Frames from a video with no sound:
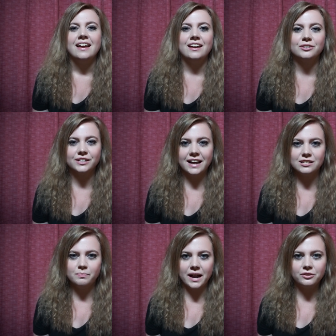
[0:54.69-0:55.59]
He also
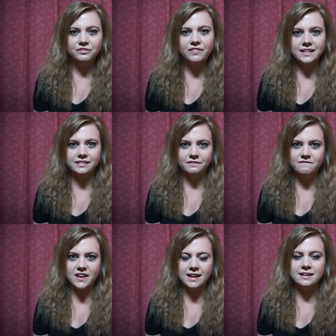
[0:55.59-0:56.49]
has backward
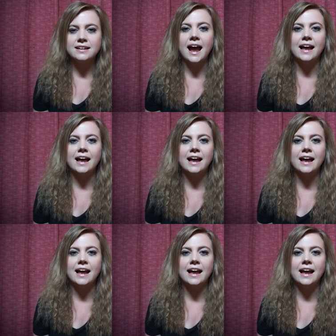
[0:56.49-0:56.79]
facing feet